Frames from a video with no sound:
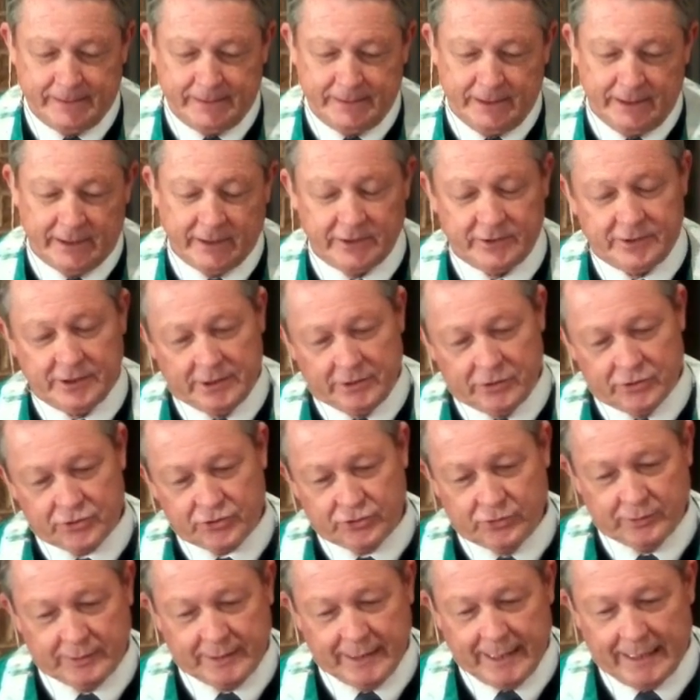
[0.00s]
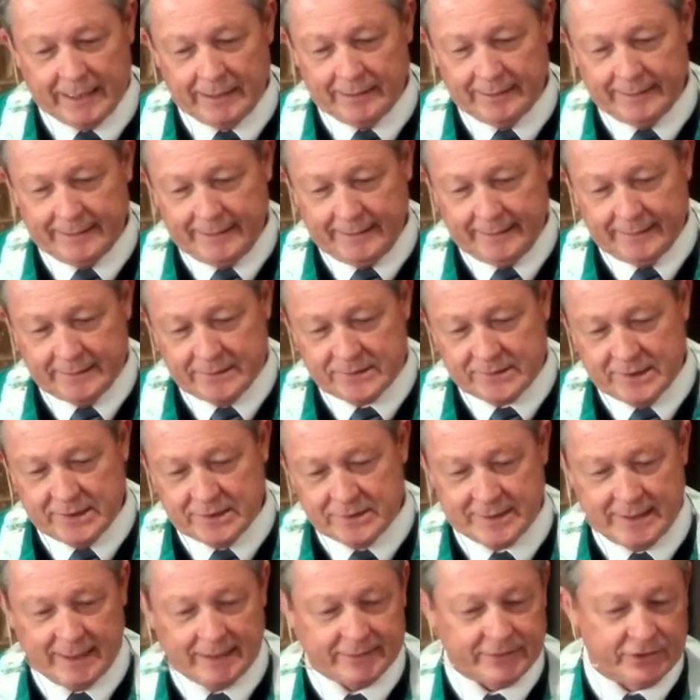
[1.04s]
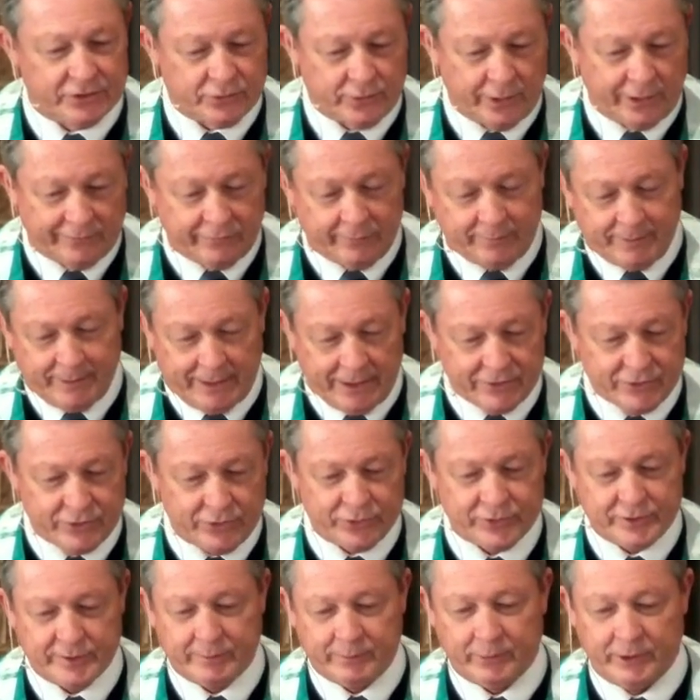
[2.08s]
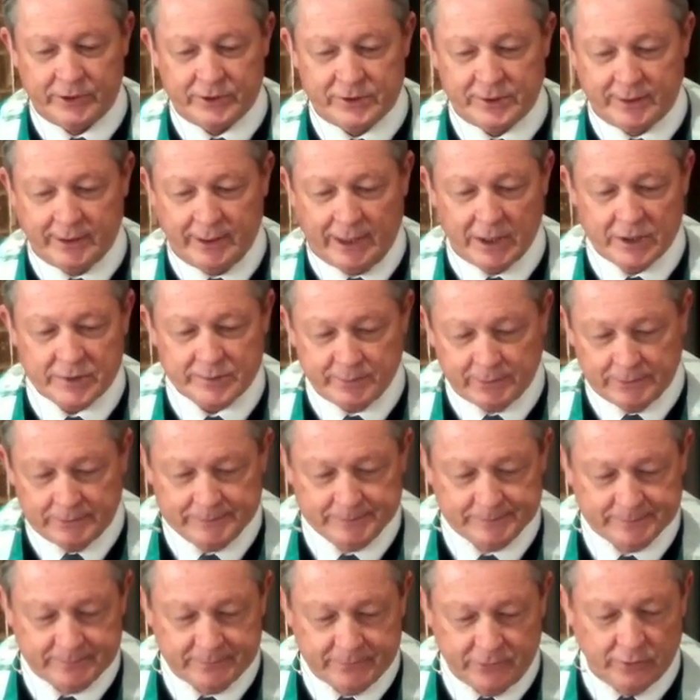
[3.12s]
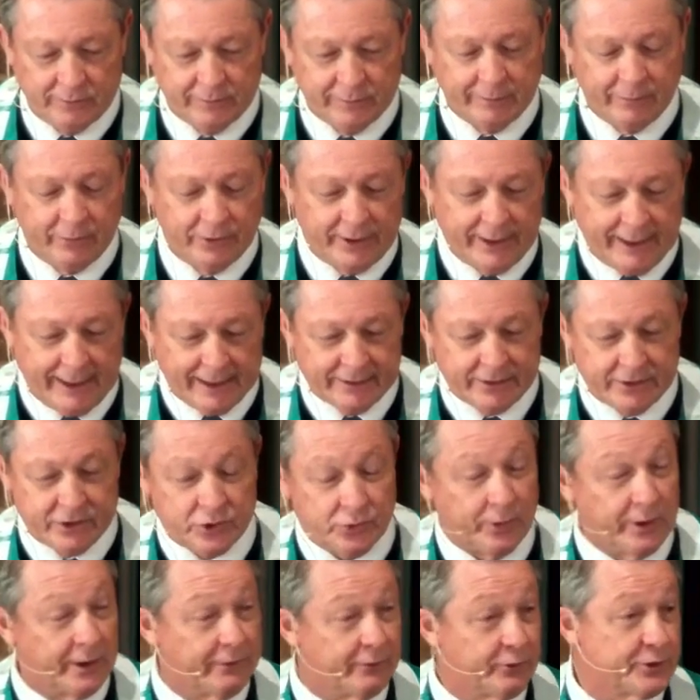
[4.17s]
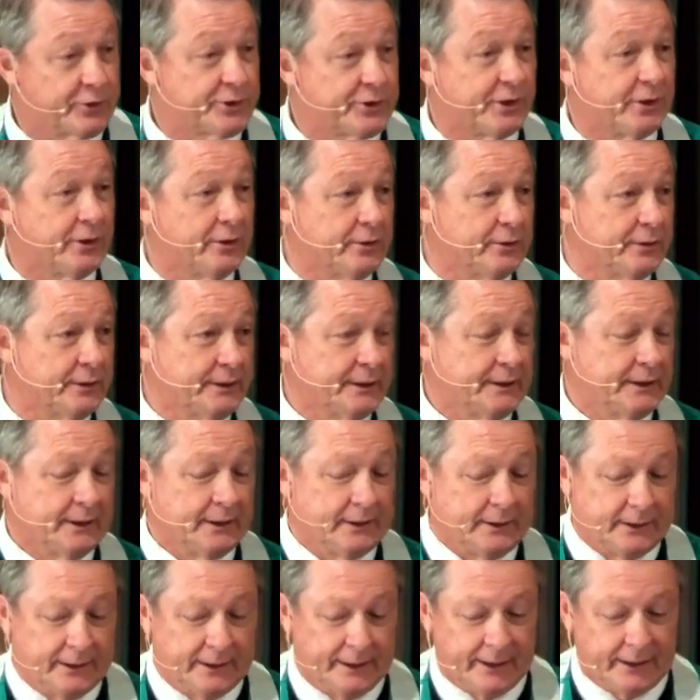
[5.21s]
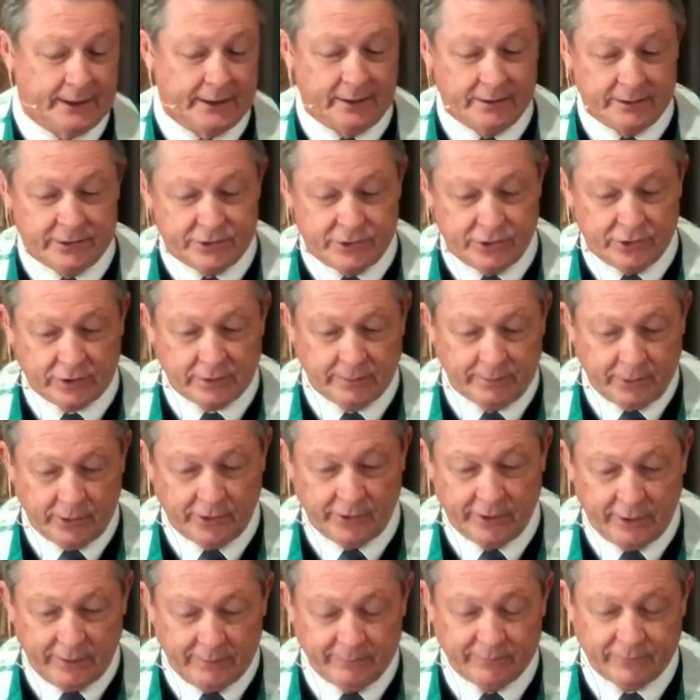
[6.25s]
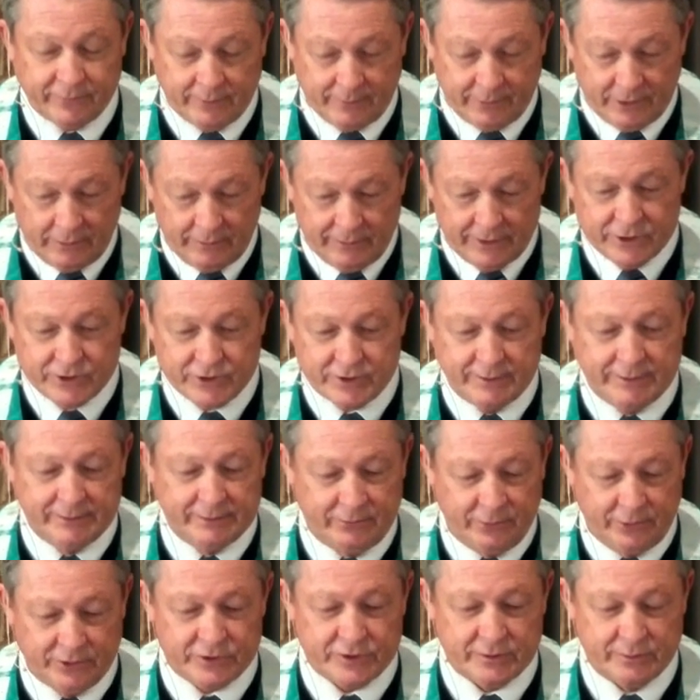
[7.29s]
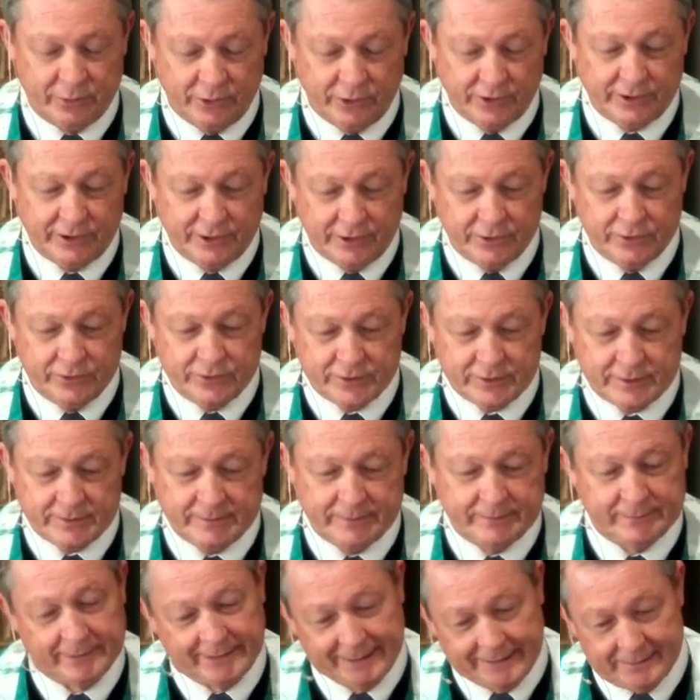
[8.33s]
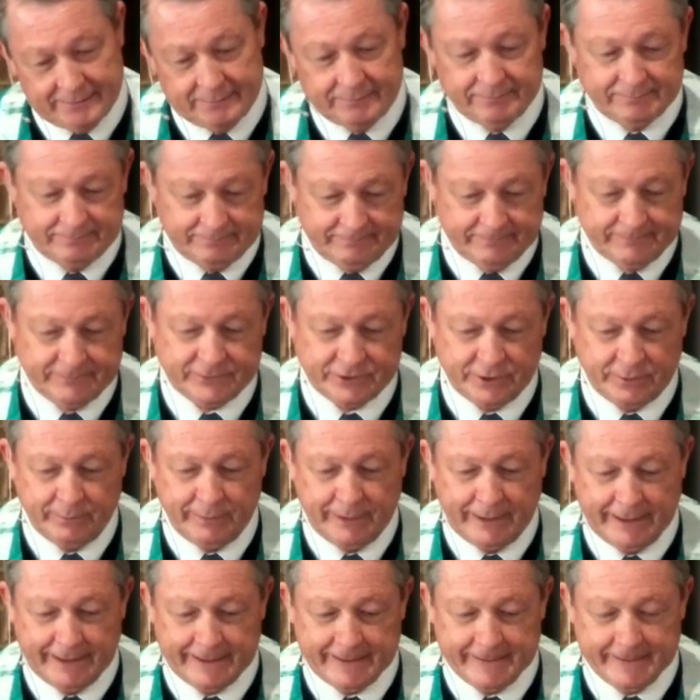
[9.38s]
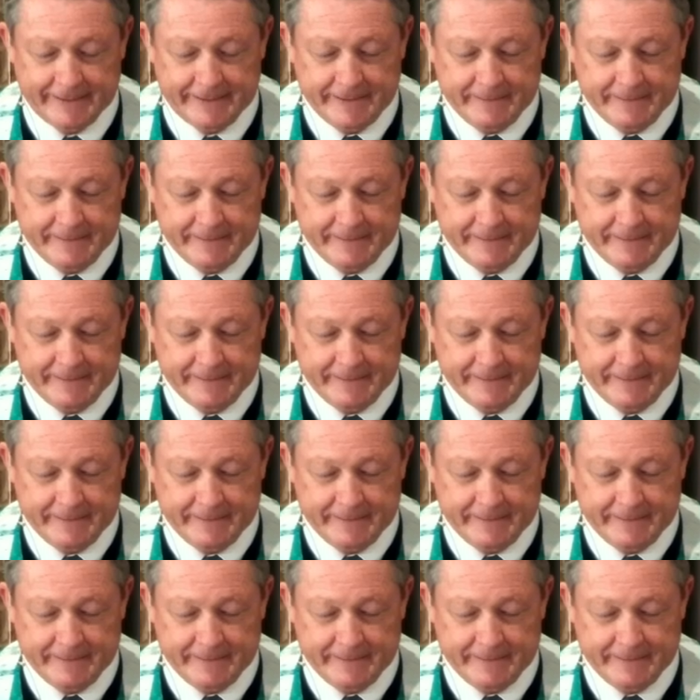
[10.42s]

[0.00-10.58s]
He continues through Galilee and sends out the 12 apostles to preach the gospel. You remember that? The 12 return to Capernaum from their mission with some good news and some bad.